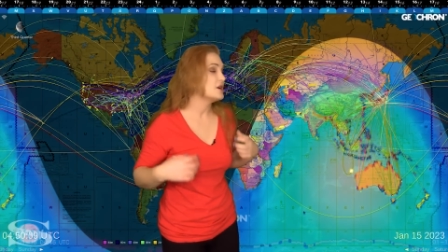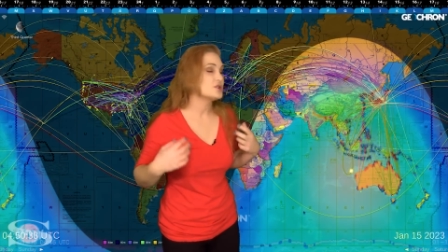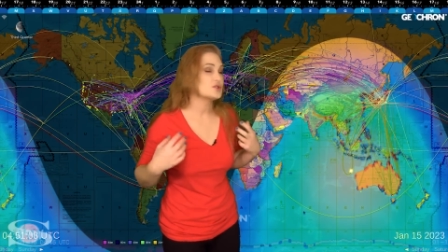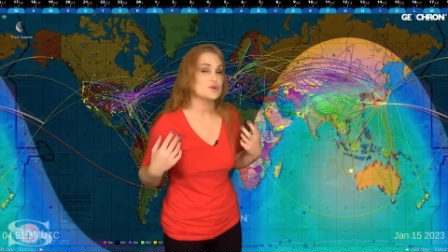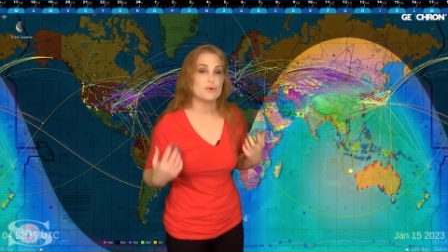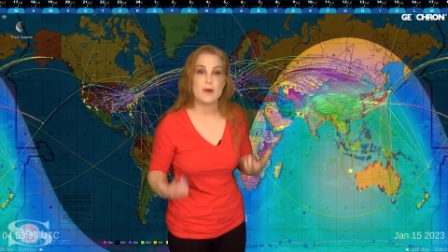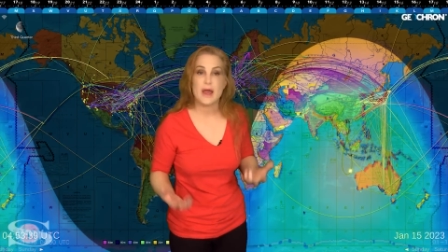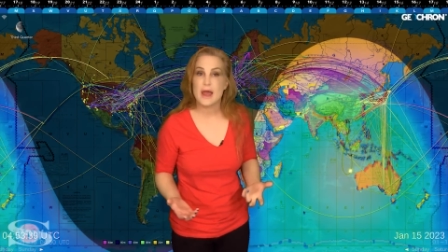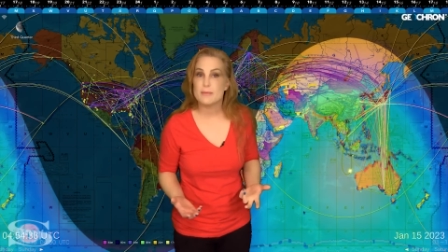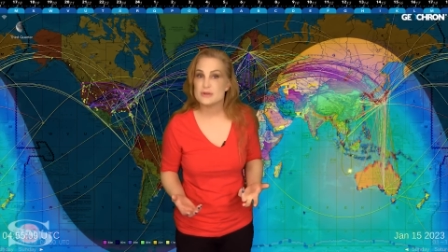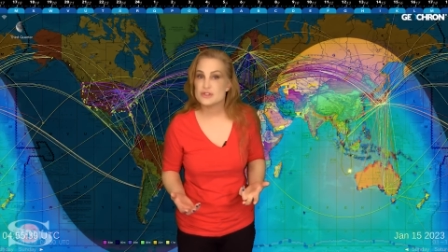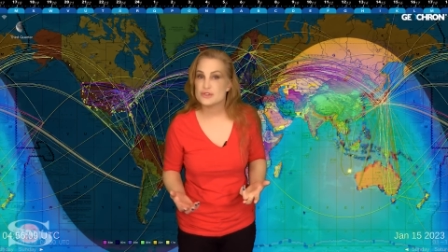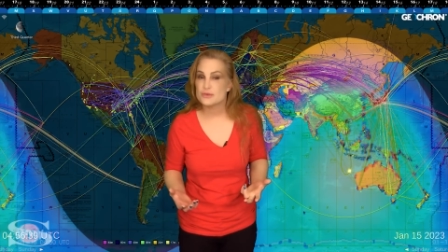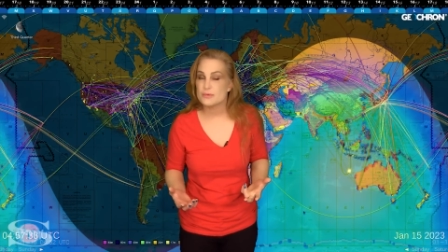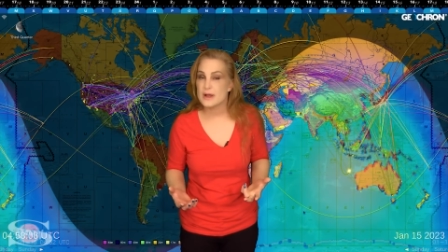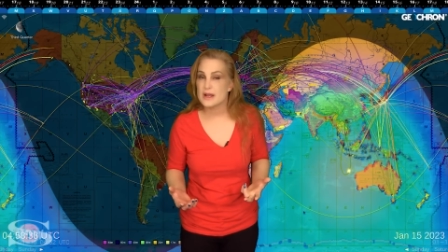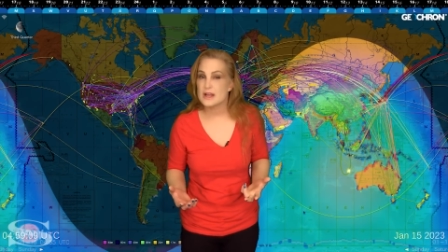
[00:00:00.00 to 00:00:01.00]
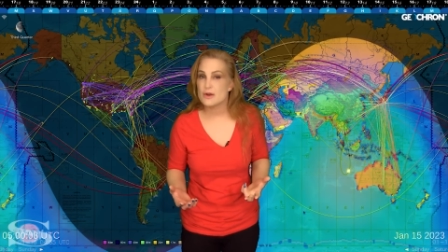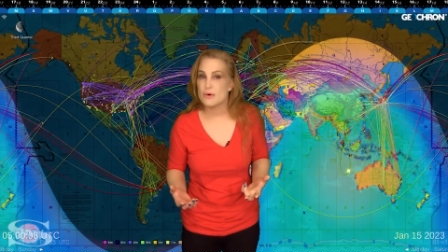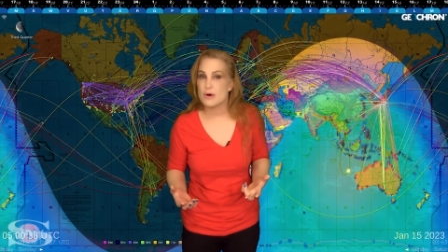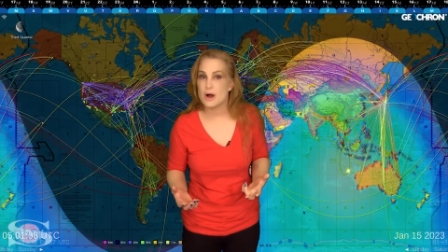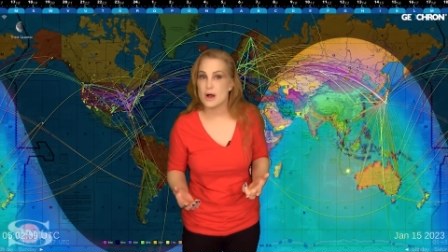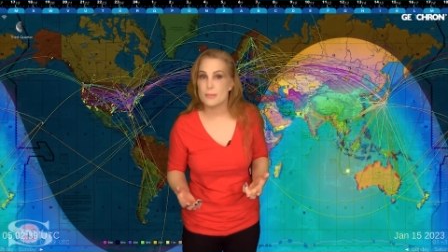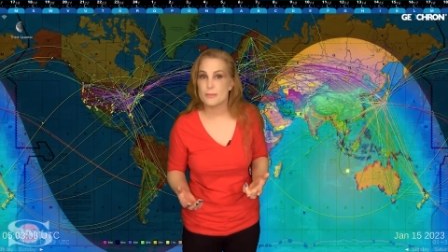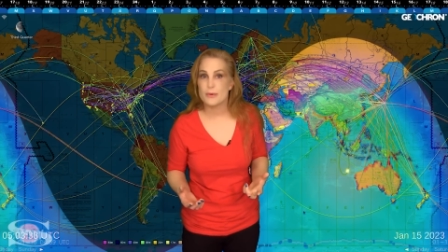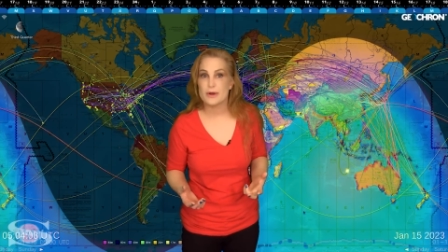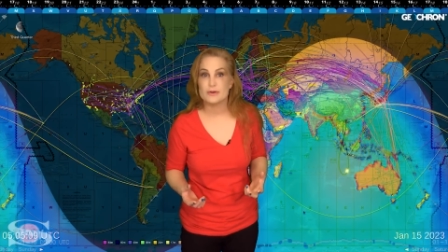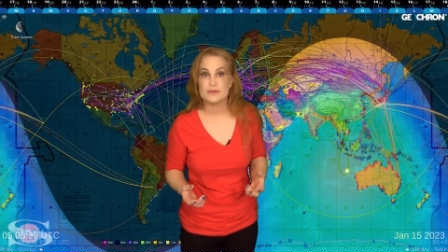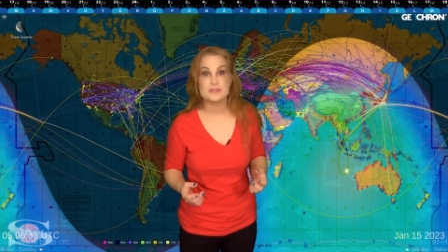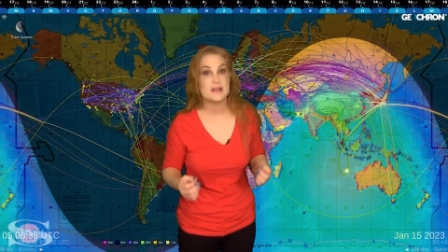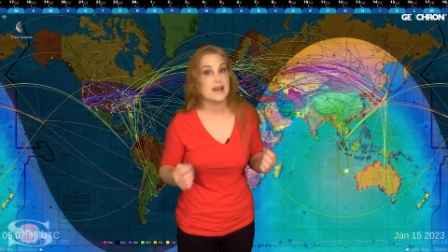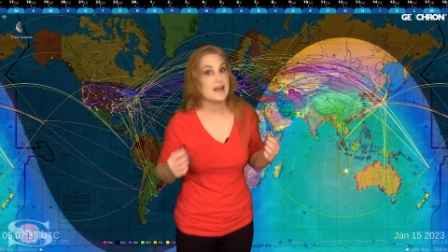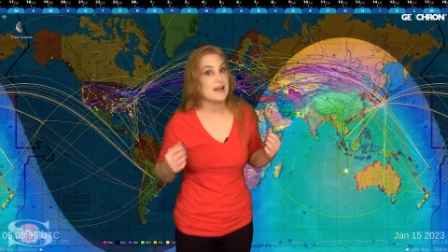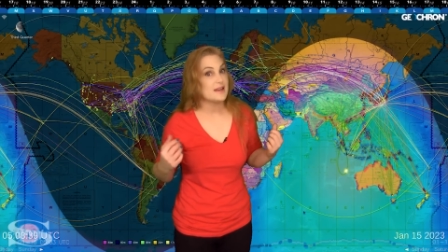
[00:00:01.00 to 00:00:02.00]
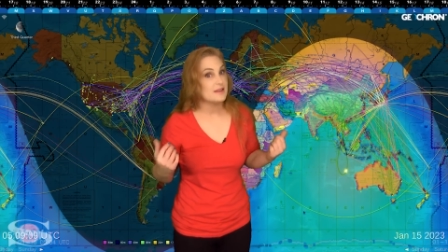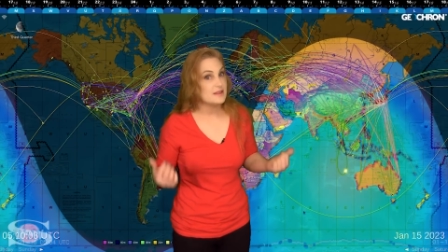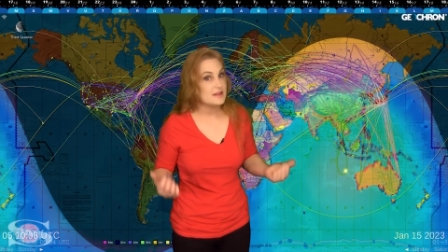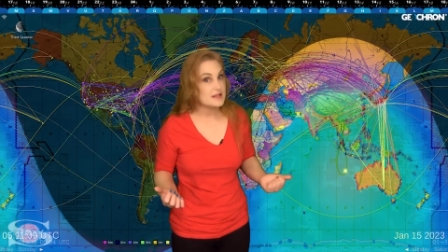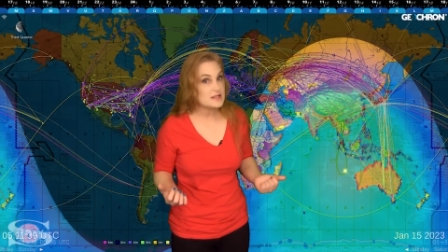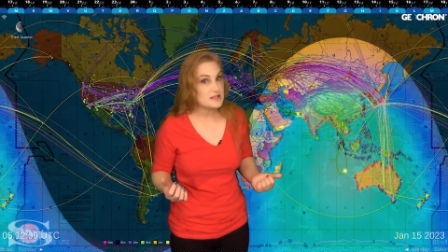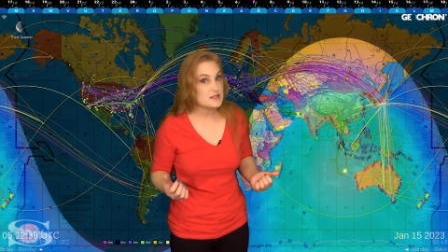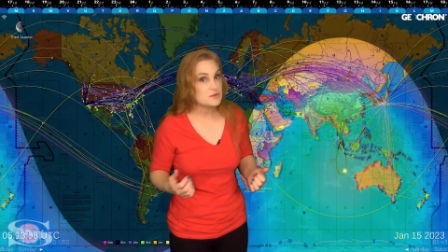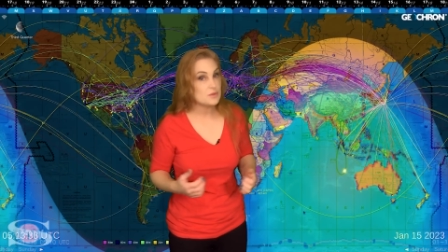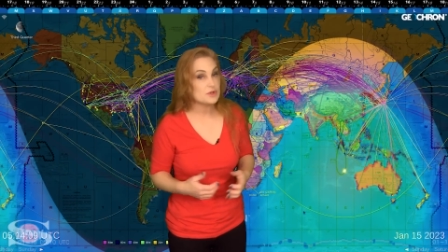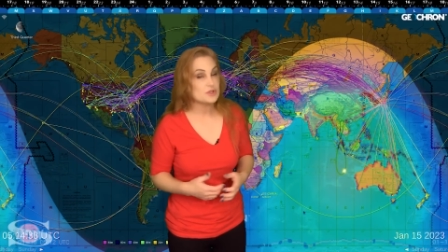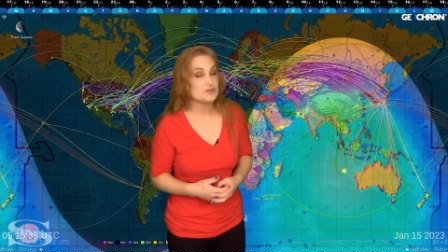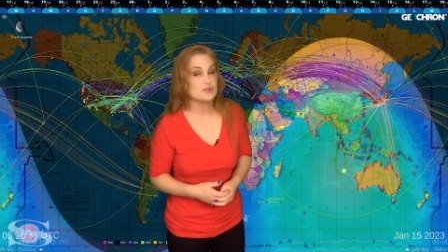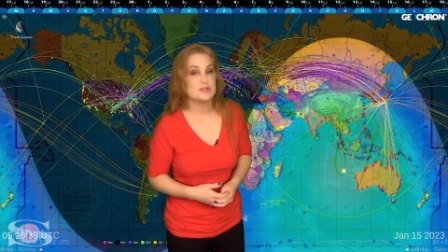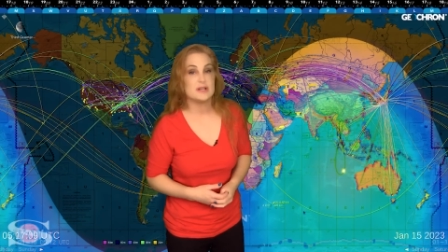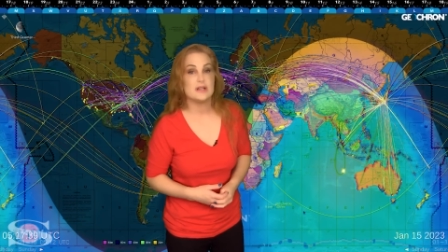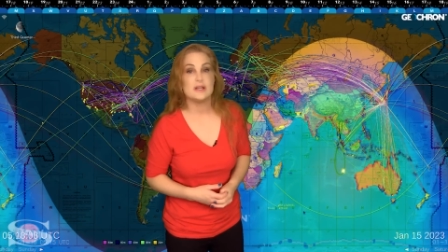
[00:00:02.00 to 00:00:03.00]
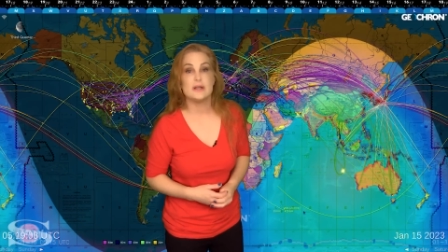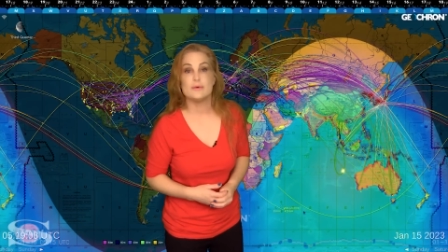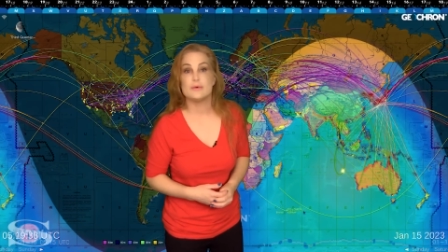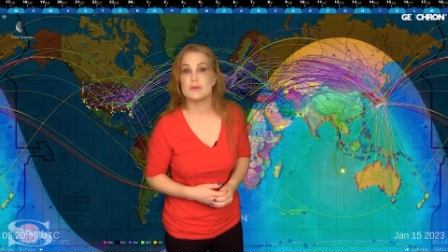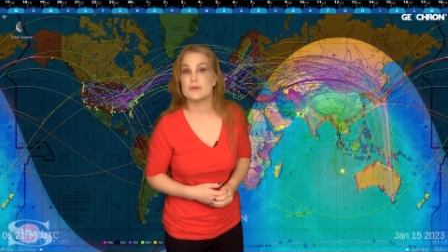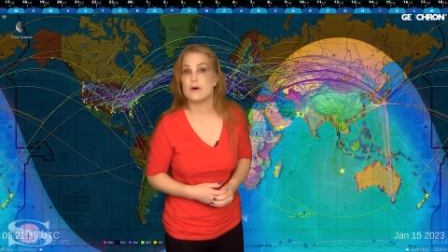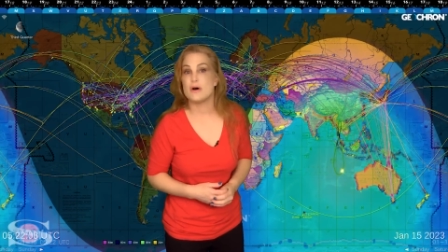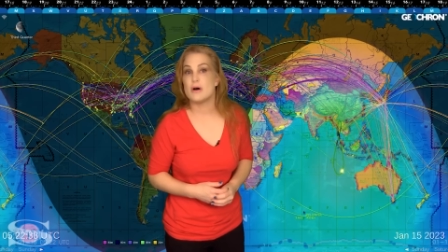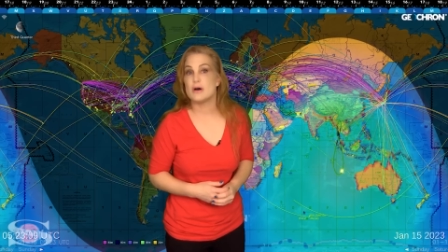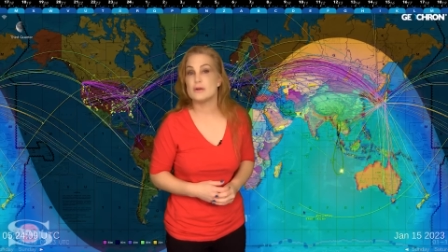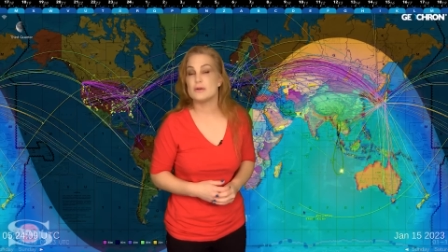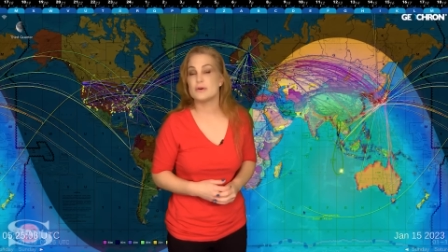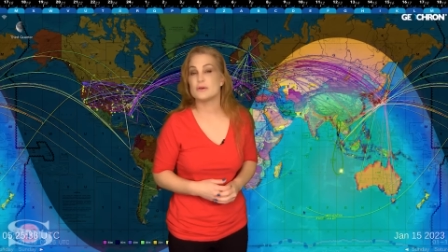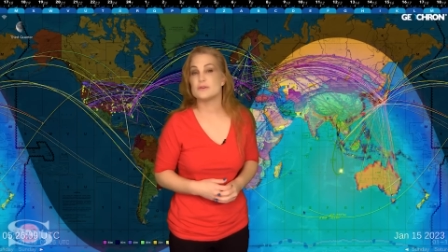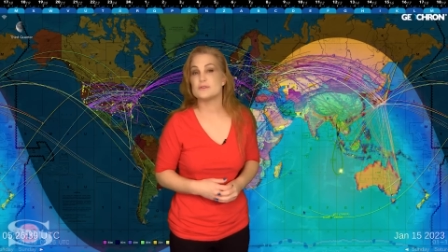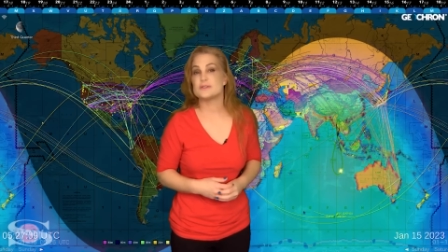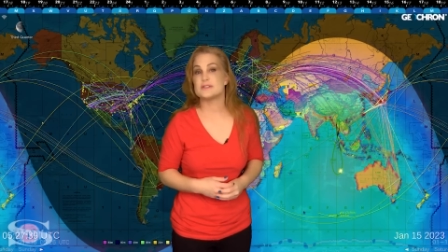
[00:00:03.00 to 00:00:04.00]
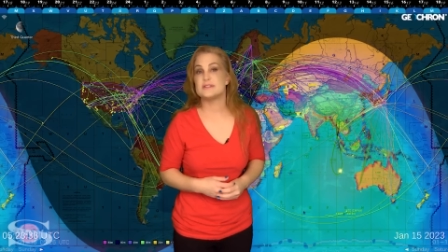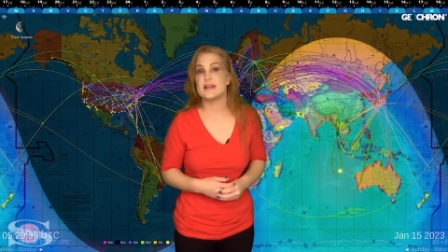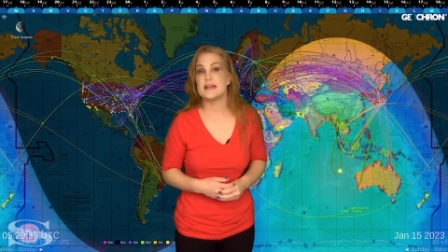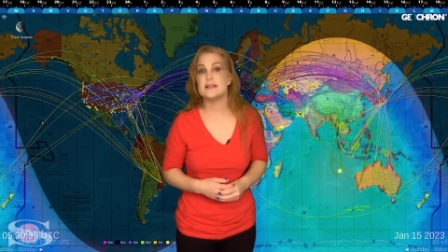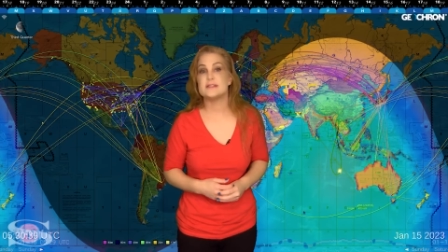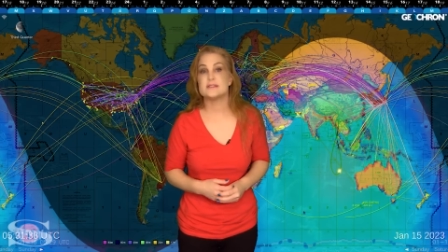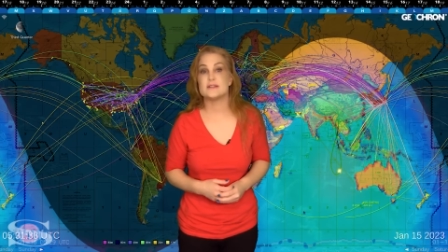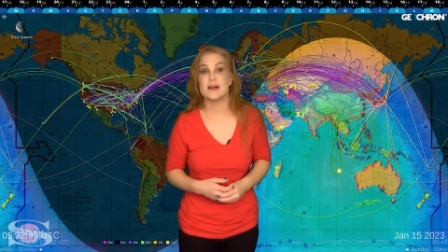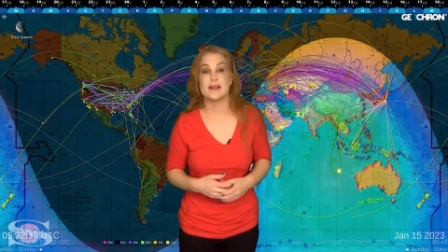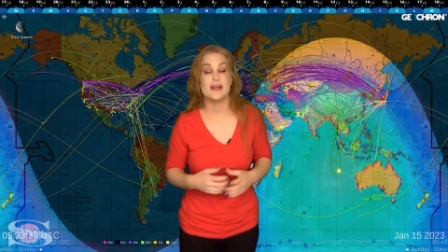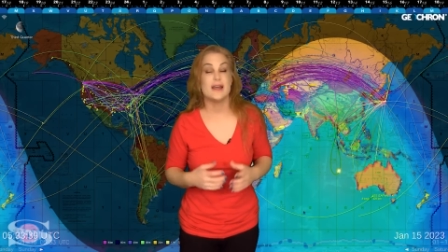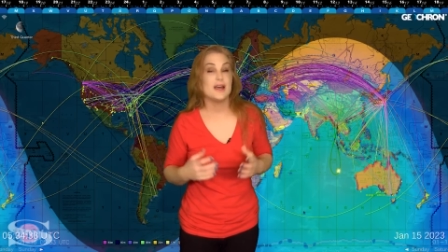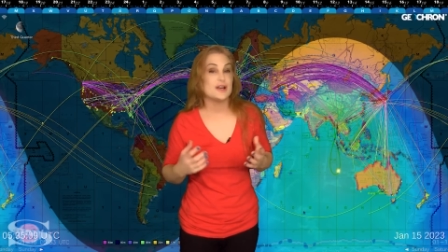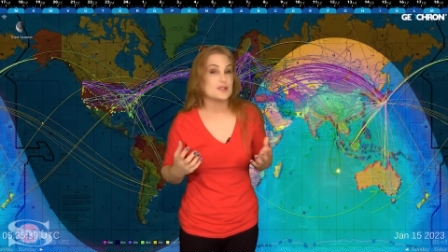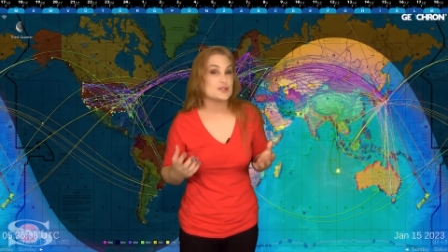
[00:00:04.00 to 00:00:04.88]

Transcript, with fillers: So amateur radio operators, this is what you're dealing with on Earth's dayside.